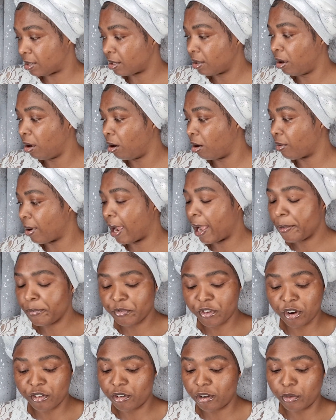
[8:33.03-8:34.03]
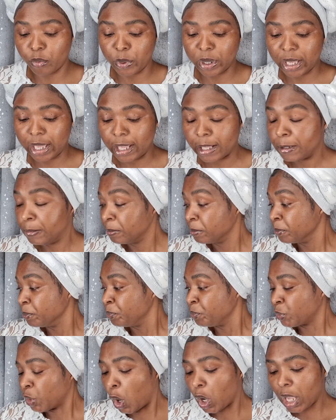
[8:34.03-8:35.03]
All right. Very, very wicked.
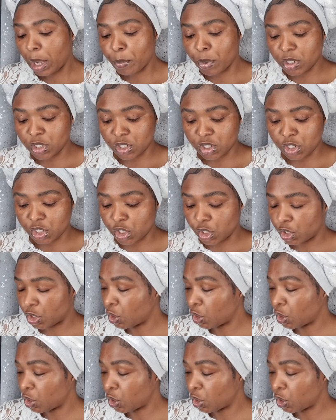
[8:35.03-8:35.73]
Okay, brothers and sisters.